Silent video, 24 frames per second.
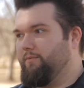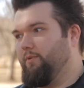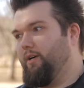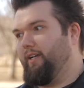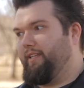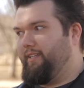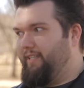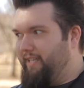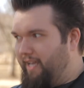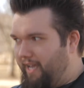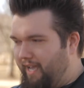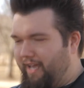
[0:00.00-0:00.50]
Oh
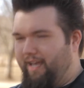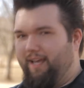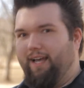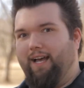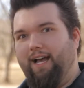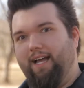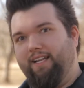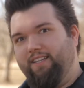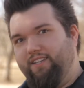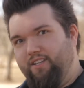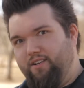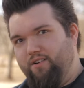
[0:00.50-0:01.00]
yeah,
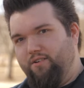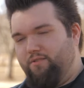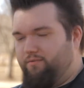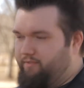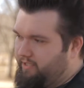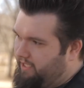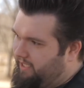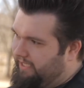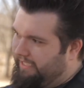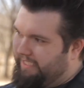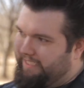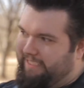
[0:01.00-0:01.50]
I do. You
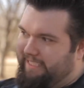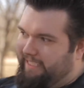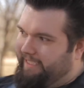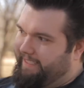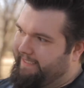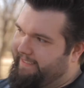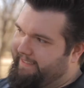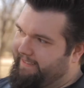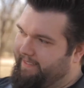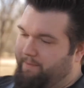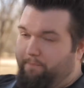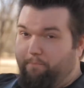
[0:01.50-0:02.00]
click
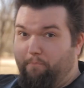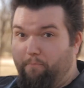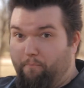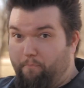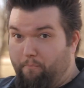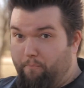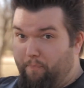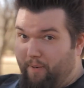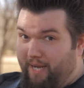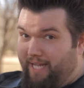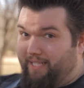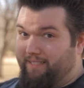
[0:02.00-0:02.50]
the
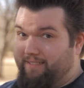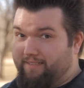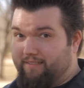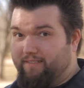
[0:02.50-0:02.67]
button.